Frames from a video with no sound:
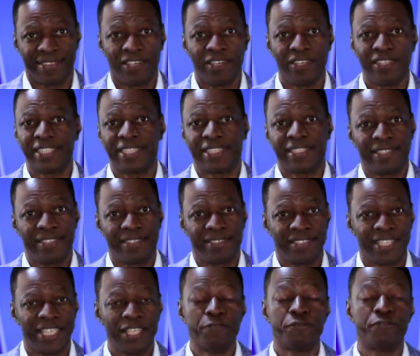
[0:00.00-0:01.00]
Honestly,
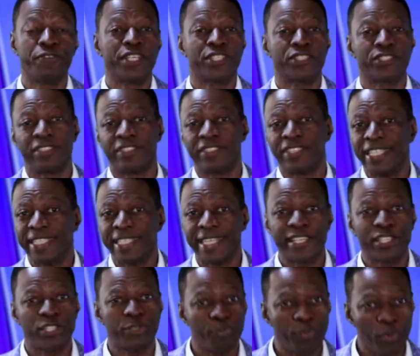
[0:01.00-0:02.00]
inflation rate
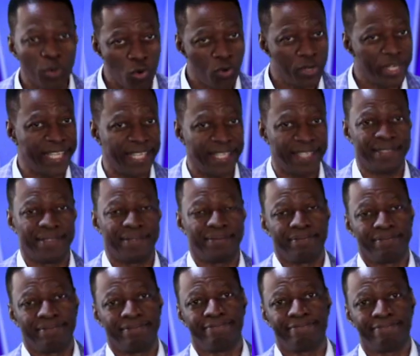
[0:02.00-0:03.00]
exploding.
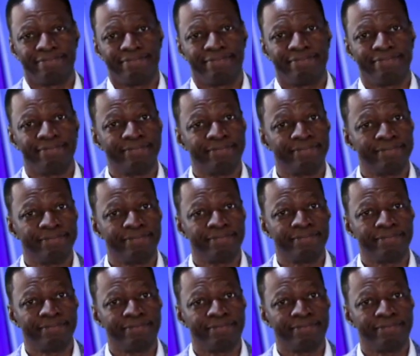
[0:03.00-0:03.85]
Mm-hmm.